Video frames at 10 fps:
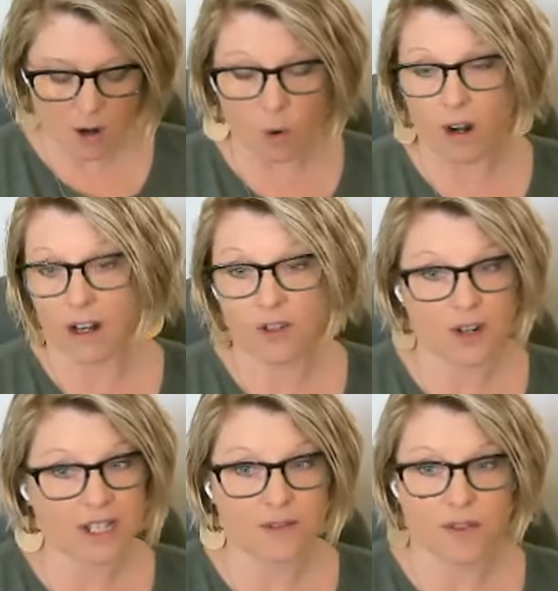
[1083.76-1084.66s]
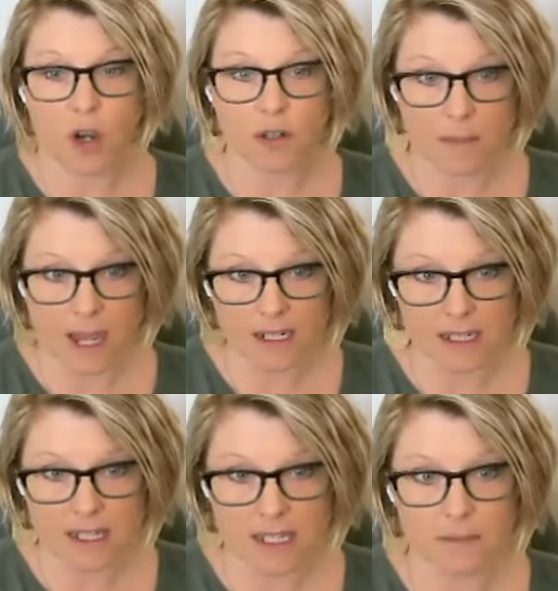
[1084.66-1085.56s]
or traits of
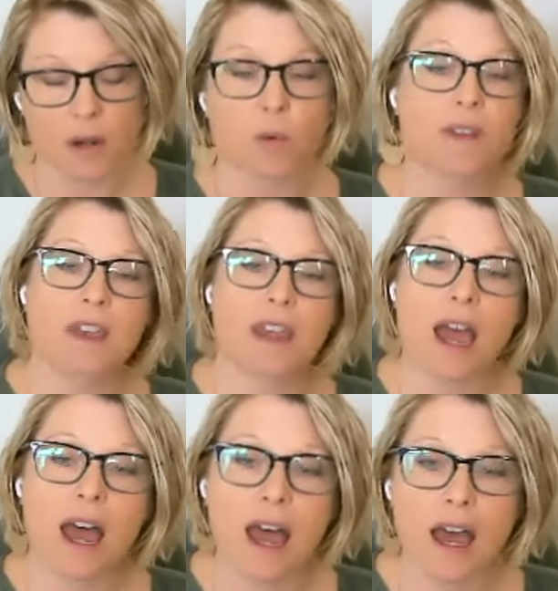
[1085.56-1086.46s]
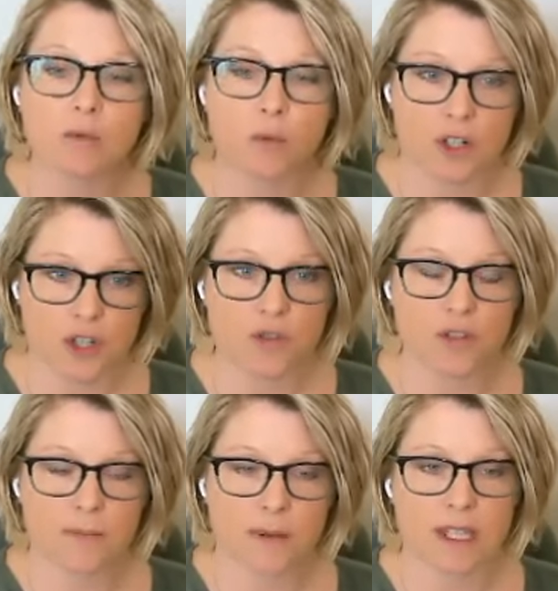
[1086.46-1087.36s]
codependency, but what they had were
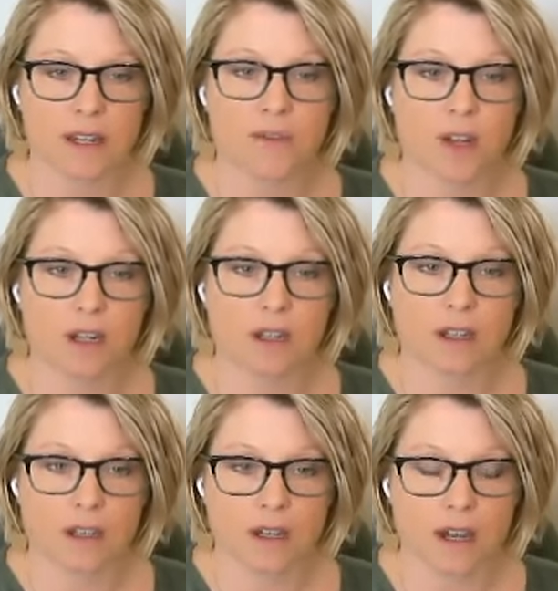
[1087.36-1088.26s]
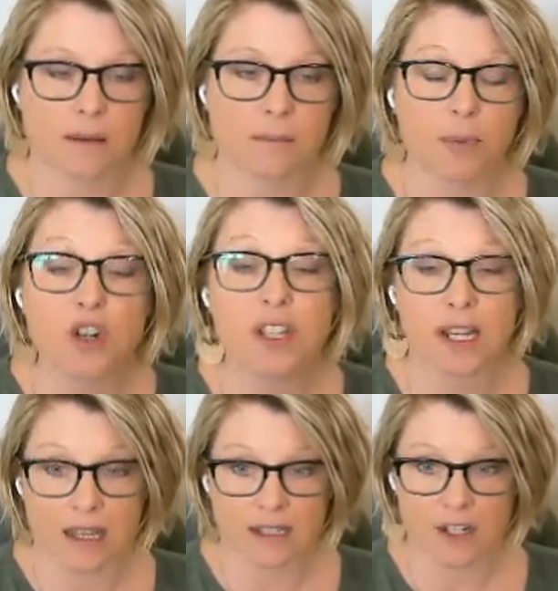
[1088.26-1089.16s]
two specific
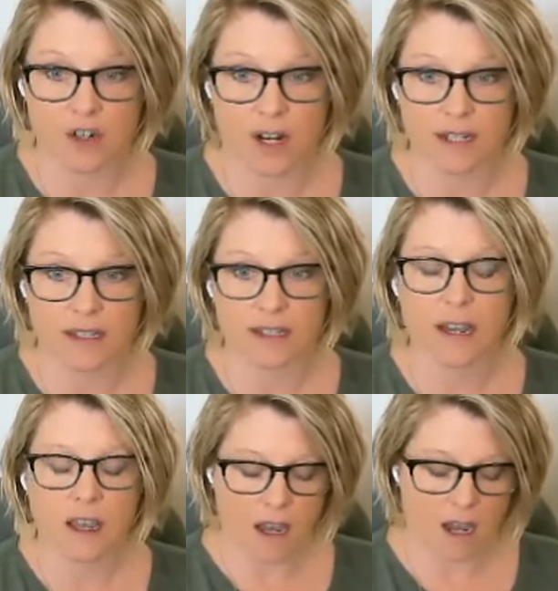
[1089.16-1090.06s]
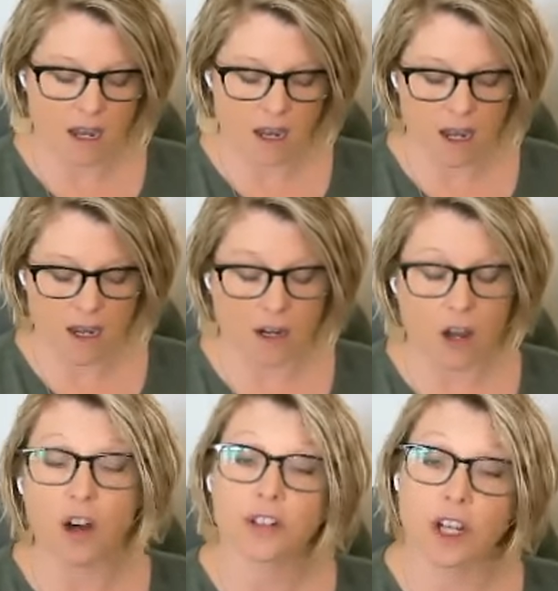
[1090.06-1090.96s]
personality traits
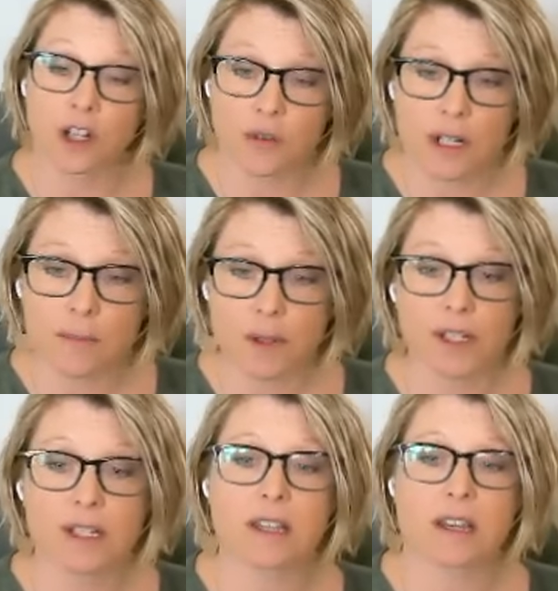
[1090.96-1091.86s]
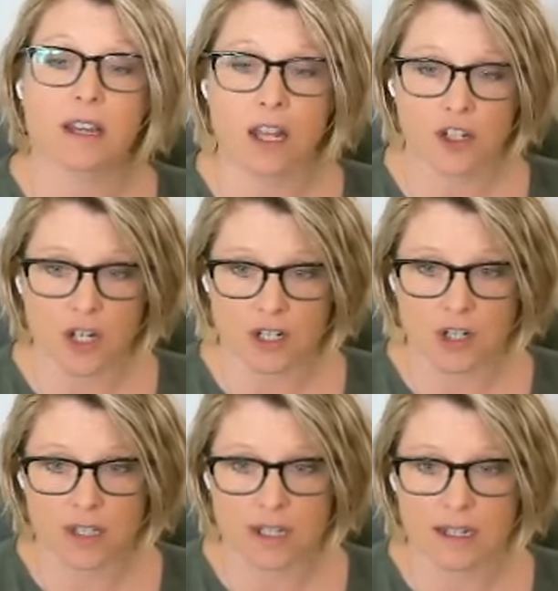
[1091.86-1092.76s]
called agreeableness and
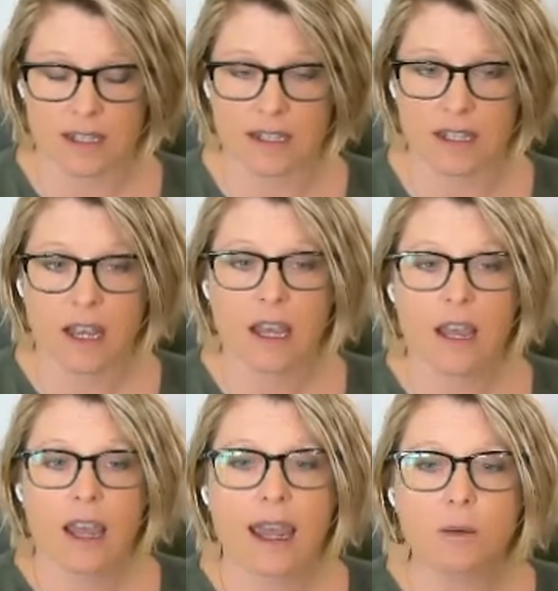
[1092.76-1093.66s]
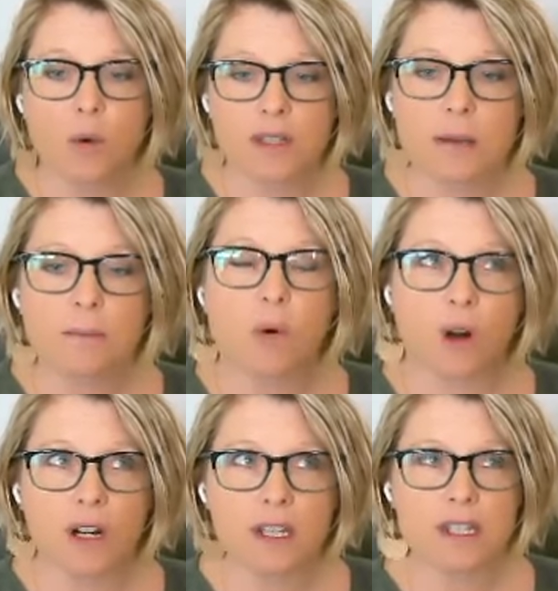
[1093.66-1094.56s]
conscientiousness. And what's
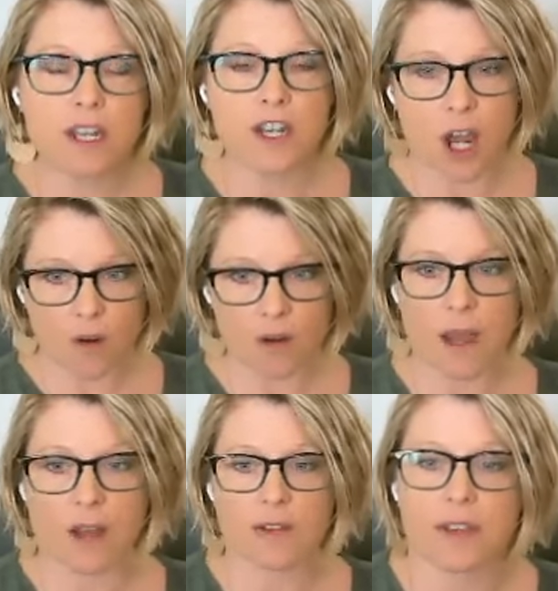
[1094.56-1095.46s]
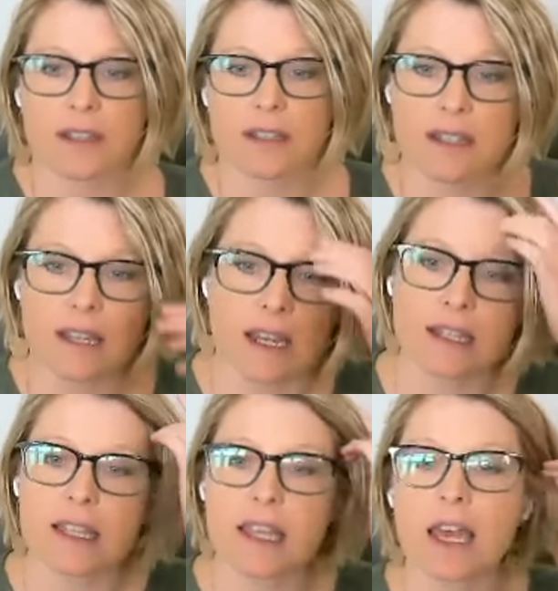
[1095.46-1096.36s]
important to know about this
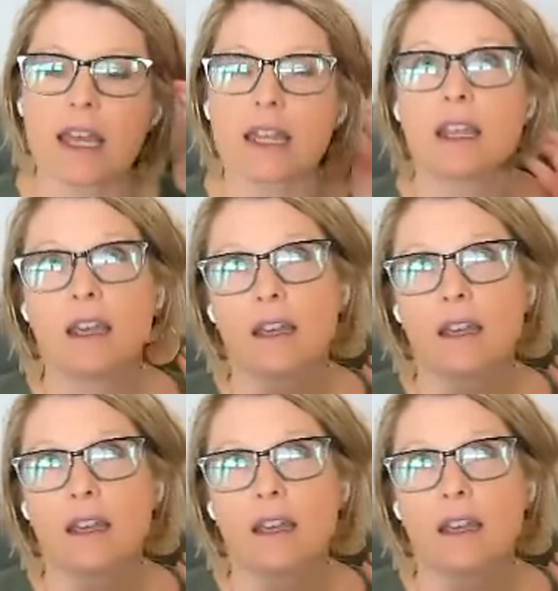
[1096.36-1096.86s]
is that